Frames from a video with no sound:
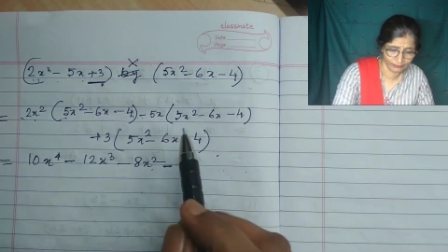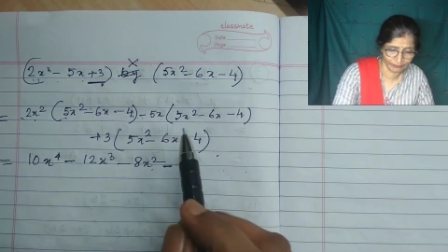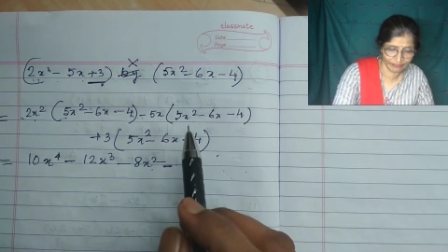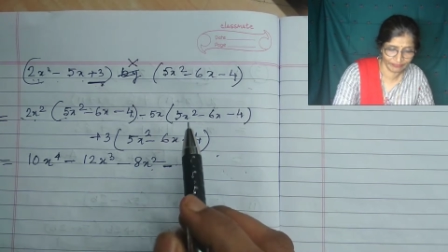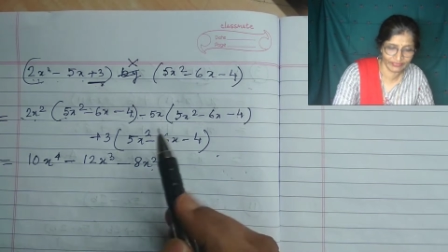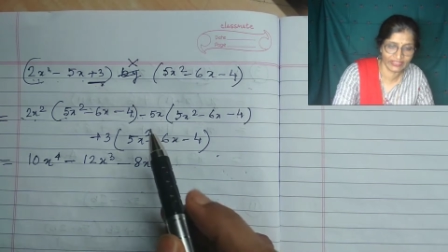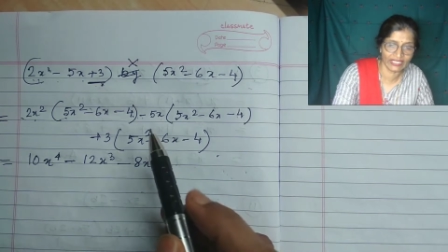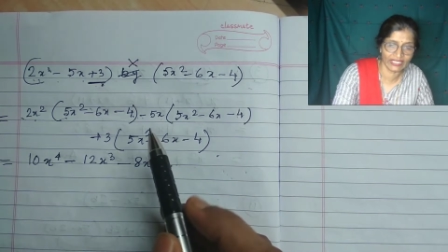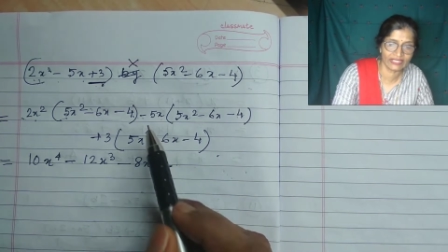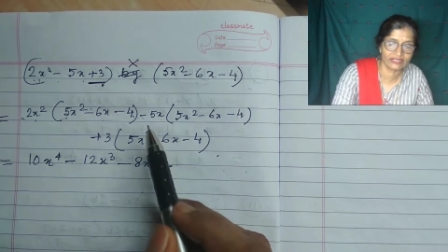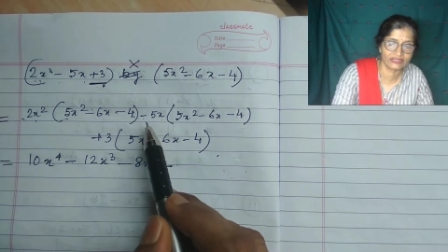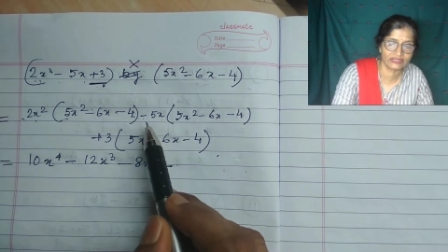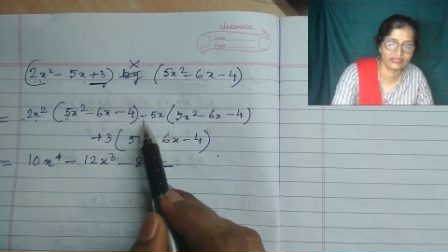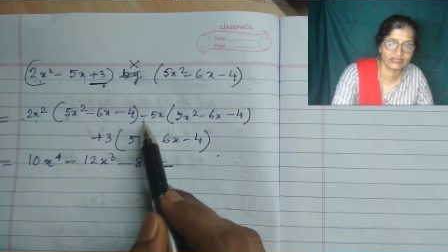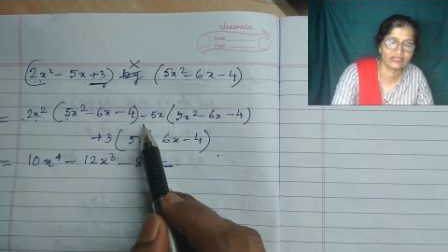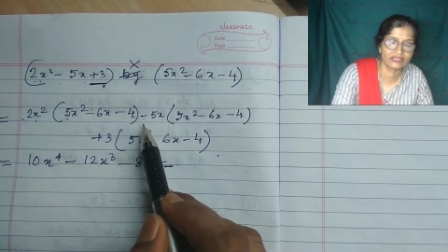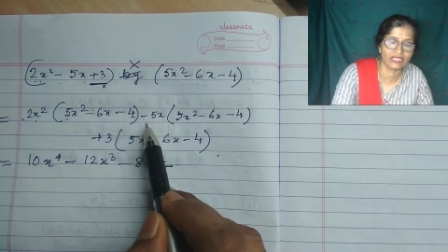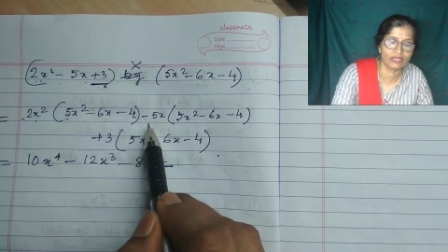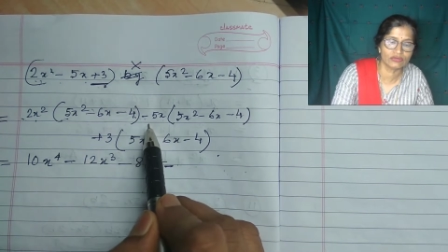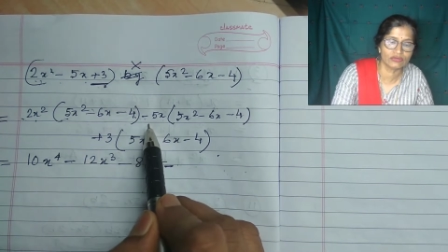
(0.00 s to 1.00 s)
that since
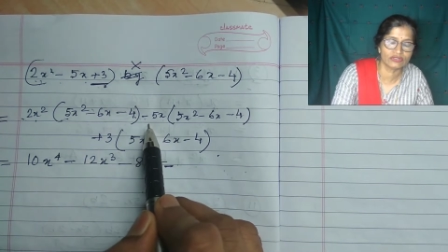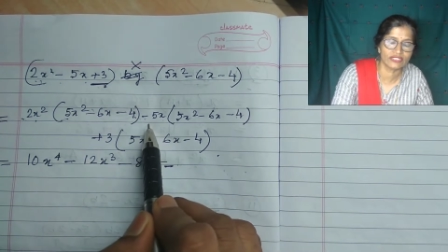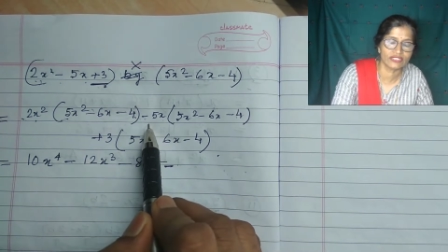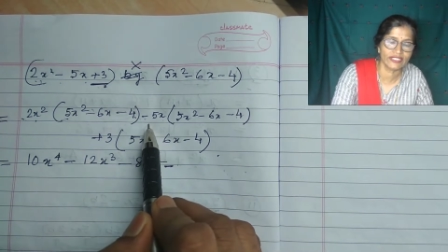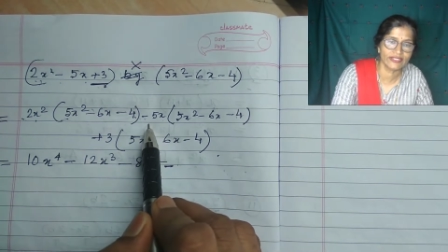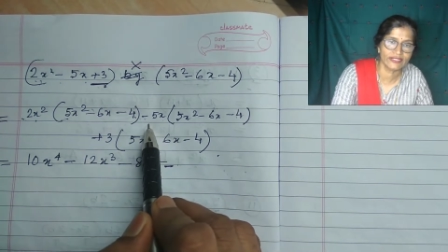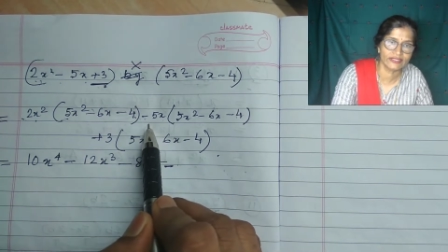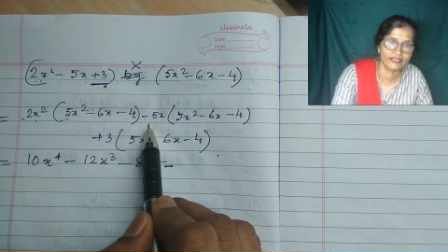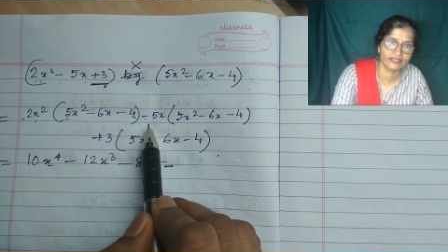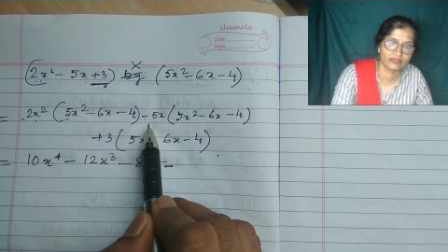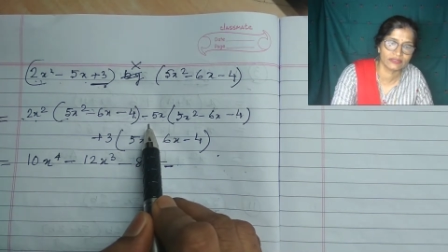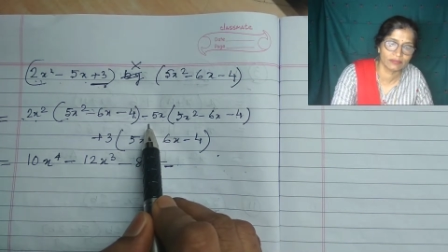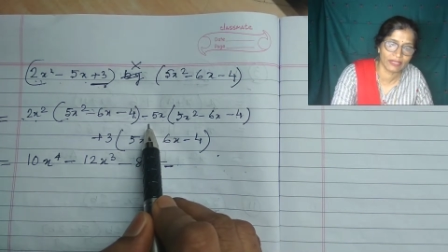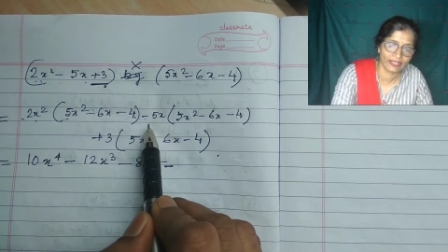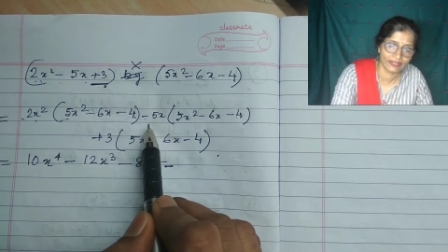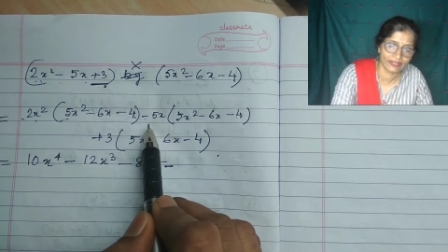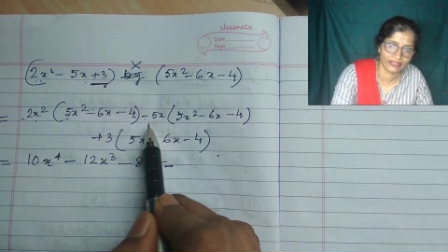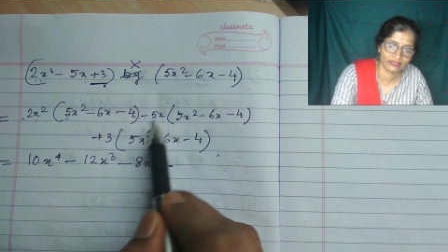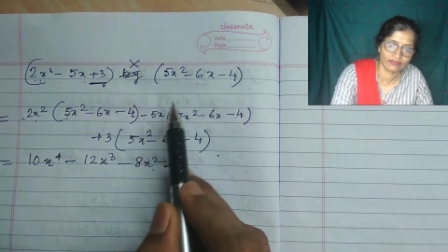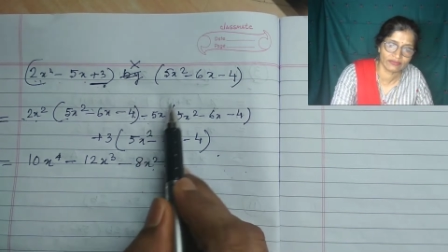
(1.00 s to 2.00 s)
outside it is
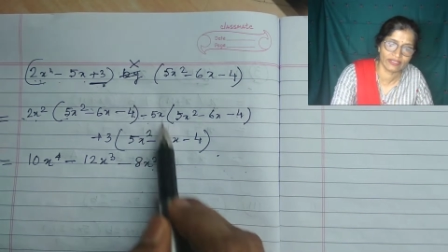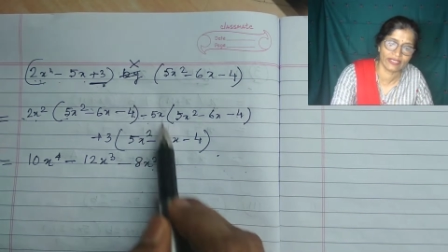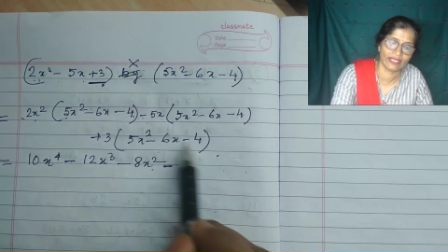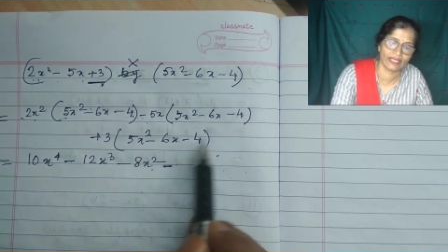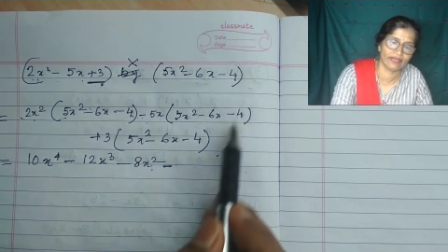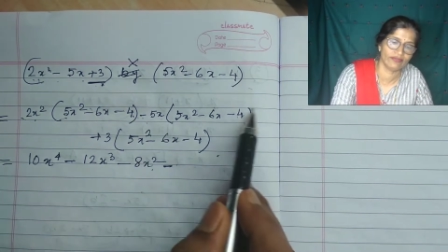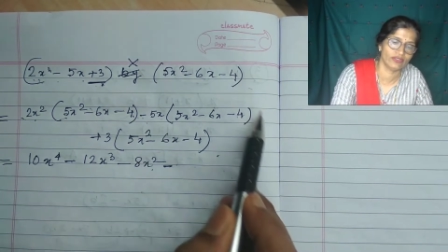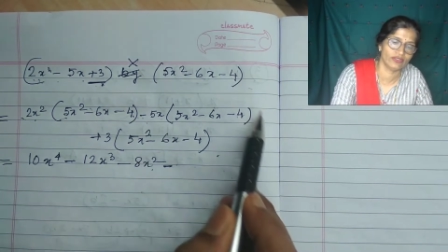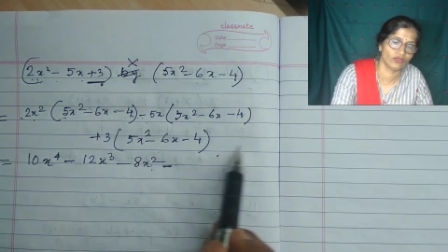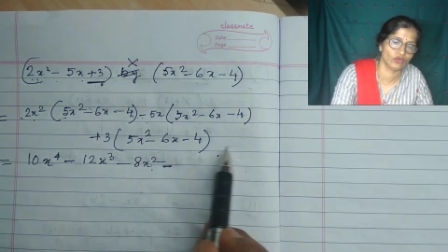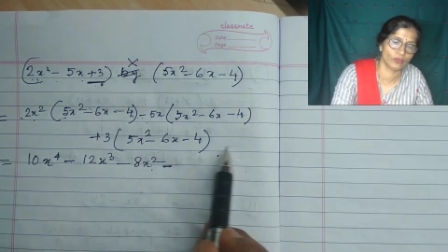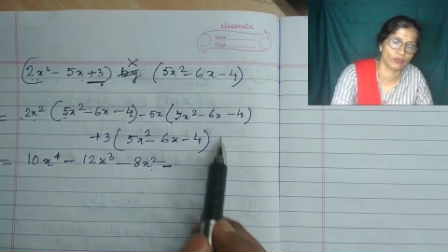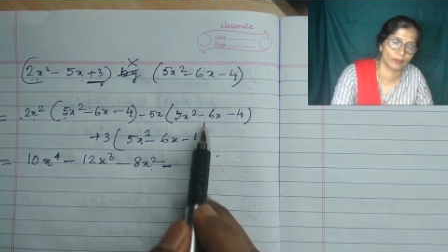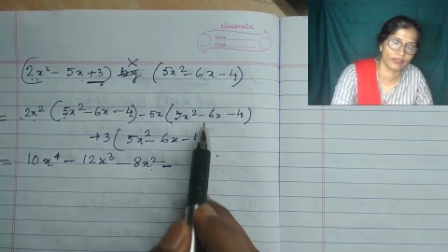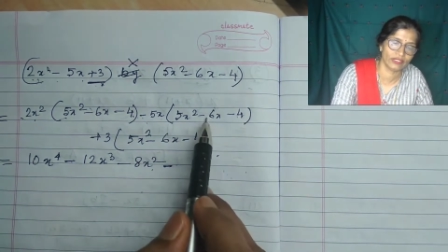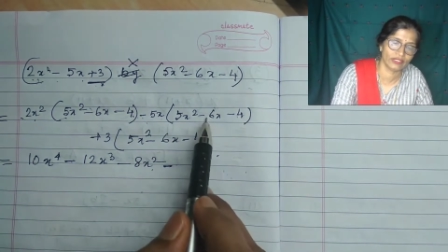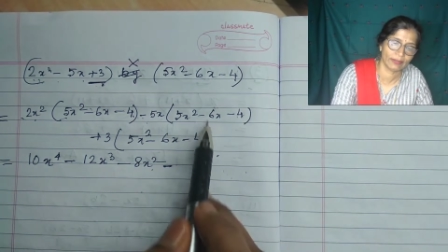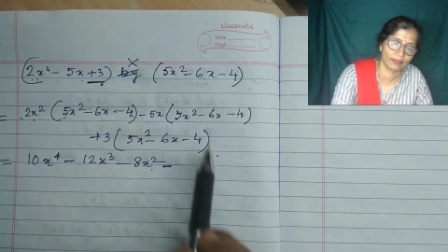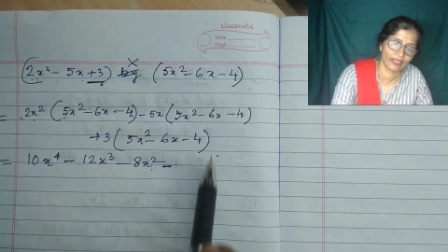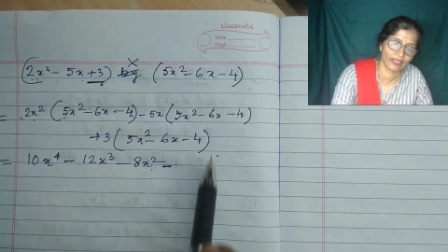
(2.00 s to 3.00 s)
minus, when I will open the
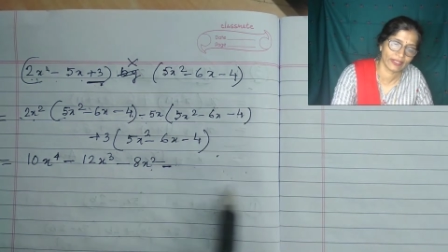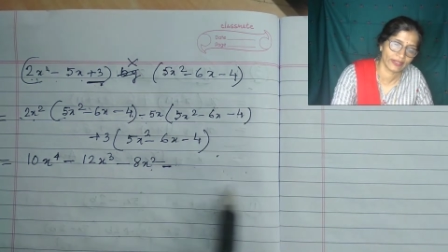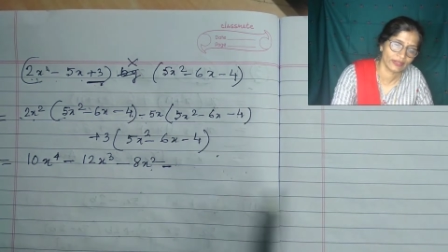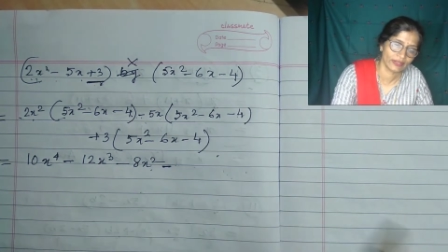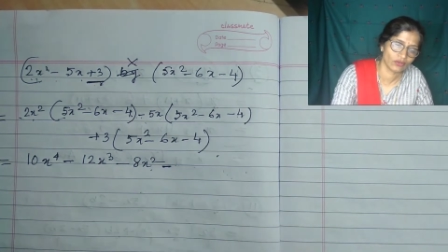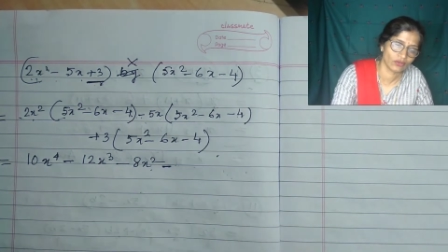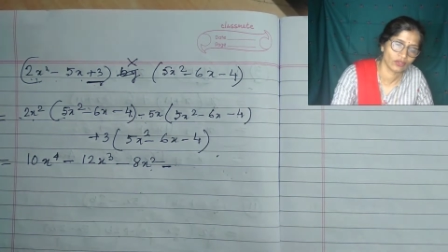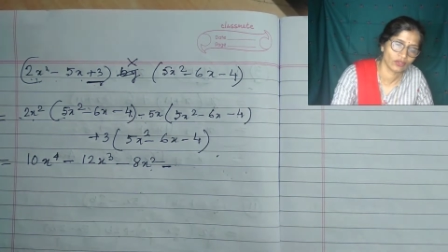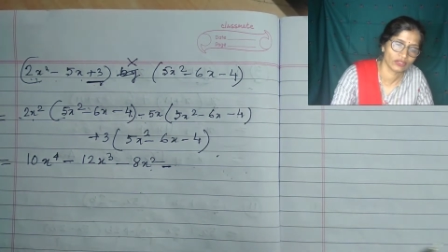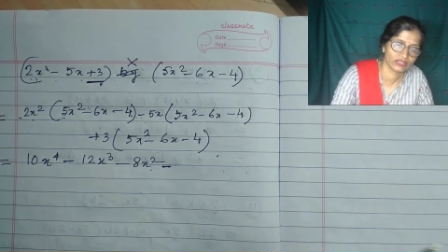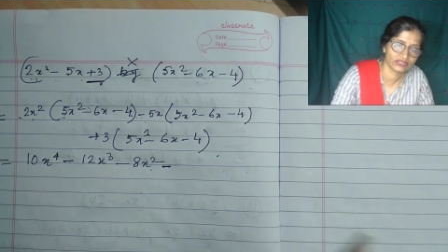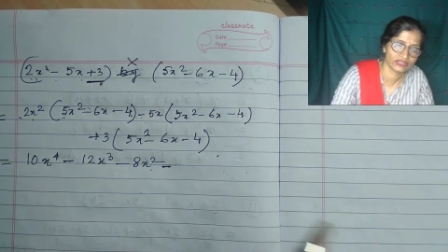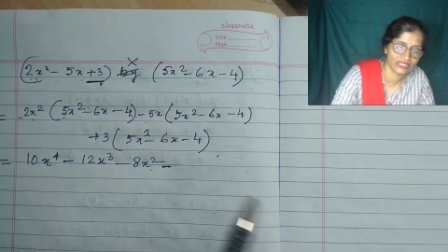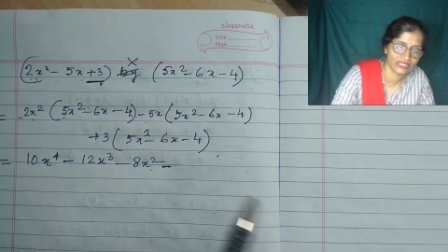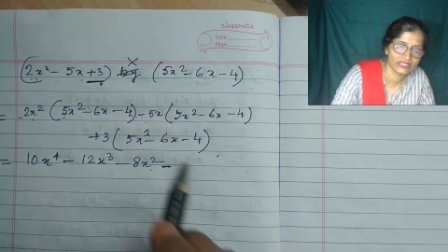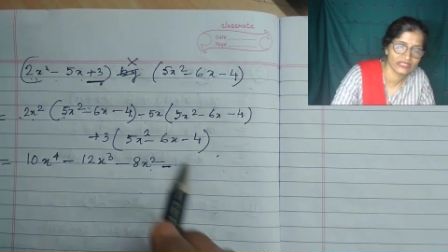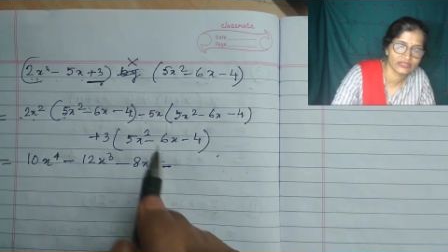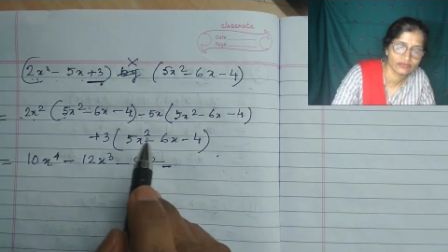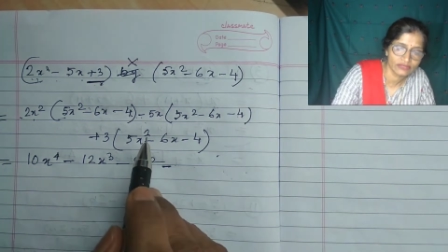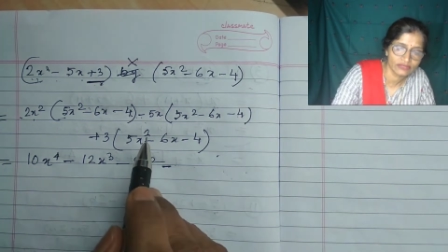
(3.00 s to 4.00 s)
bracket, all the
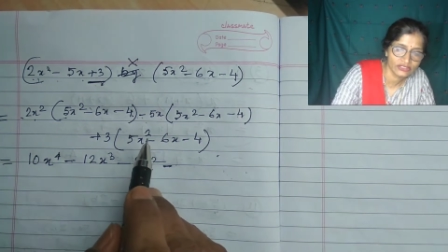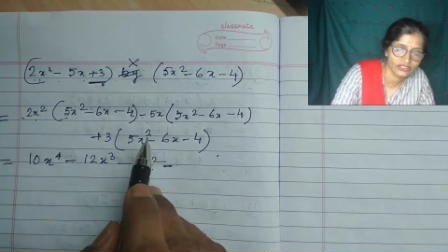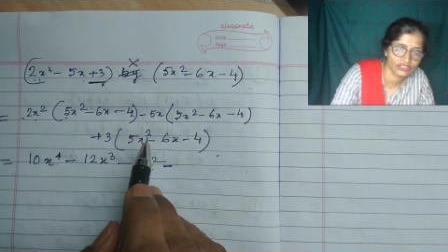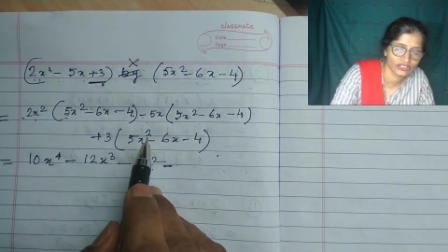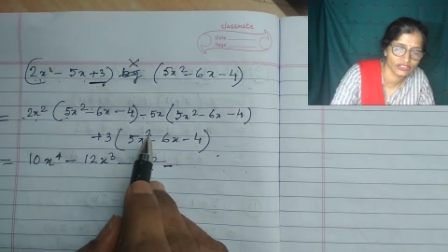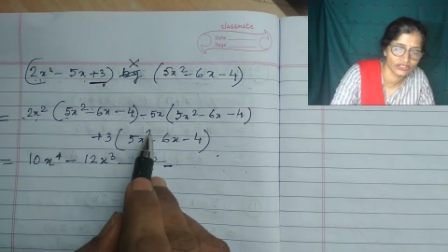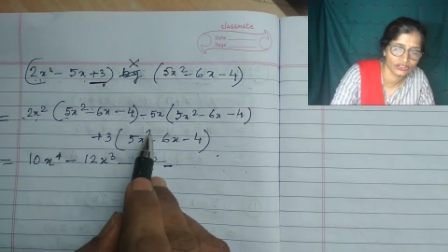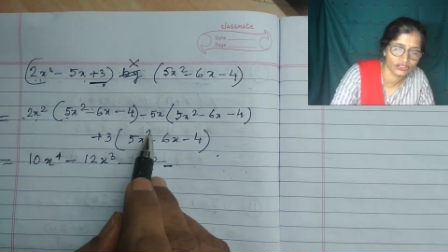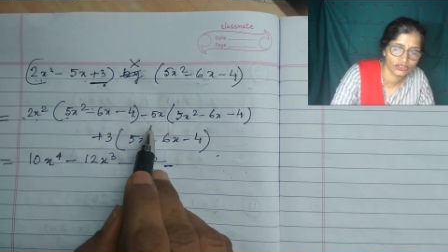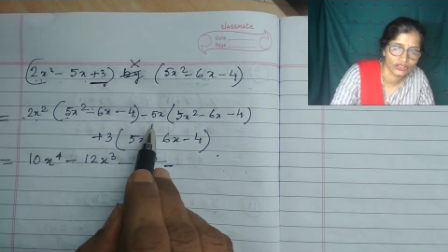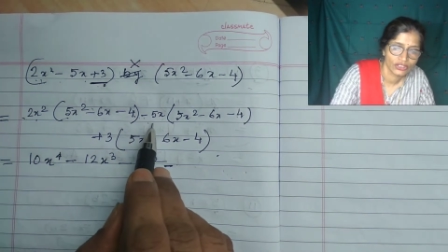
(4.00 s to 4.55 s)
signs will change.